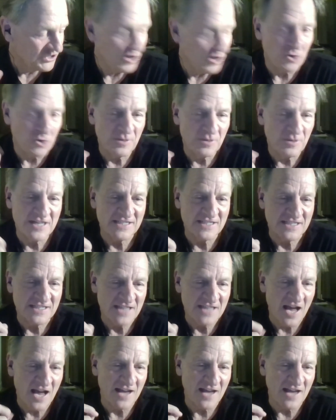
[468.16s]
Joe
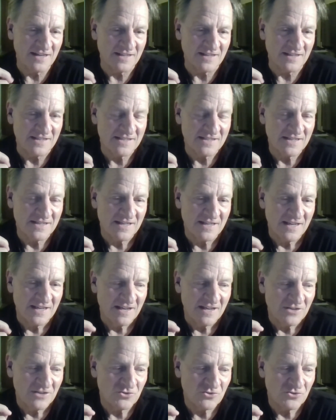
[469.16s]
DeRisi, scientist,
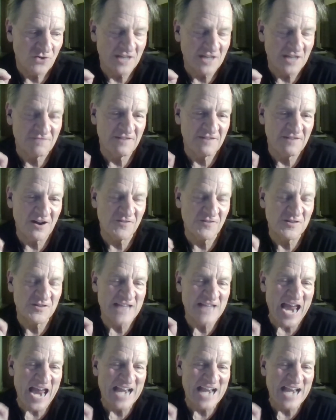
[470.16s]
tries to figure out if
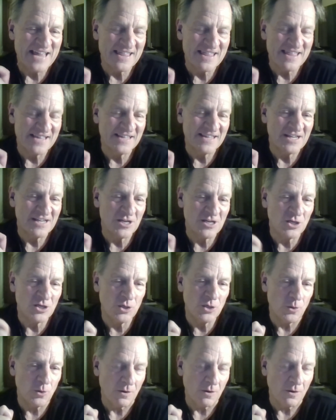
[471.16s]
there's anything that could
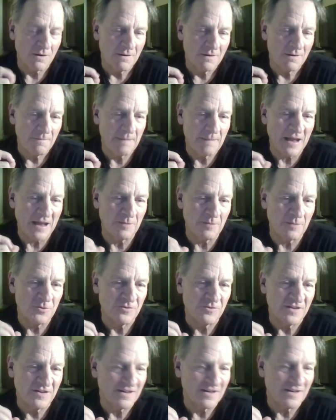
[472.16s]
cure
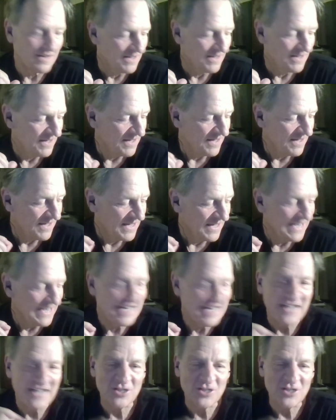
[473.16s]
balamuthia.
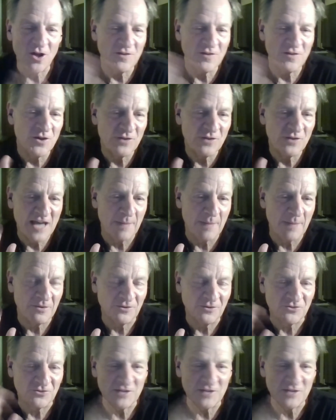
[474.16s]
He takes all known
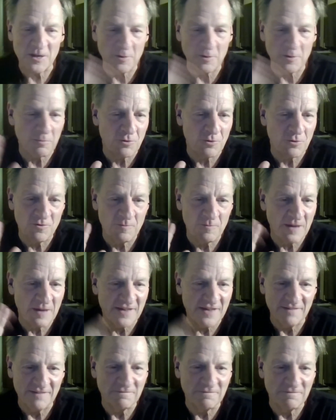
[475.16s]
chemicals that are approved
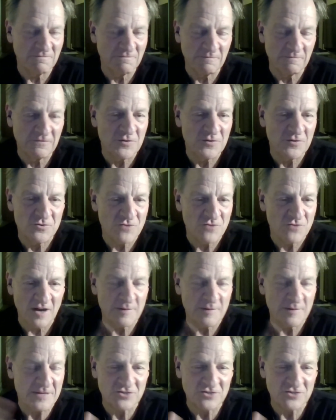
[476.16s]
by the Food and
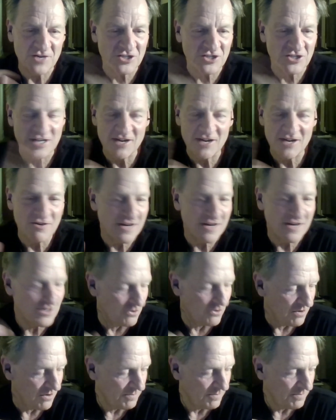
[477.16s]
Drug Administration here and
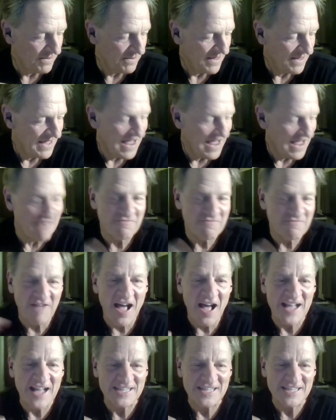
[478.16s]
in Europe and
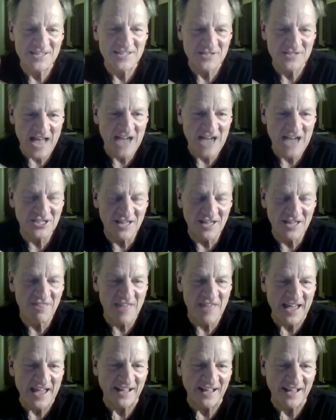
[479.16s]
finds there's actually a
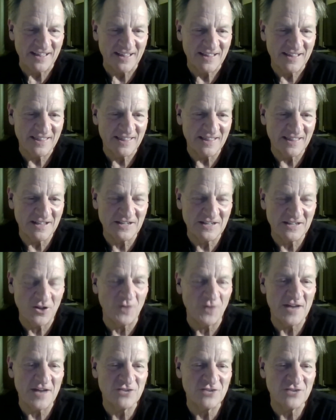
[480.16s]
thing
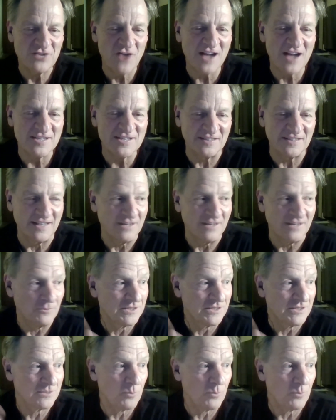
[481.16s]
called nitroxyline,
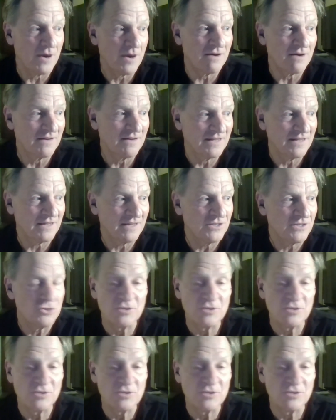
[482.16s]
which is weirdly a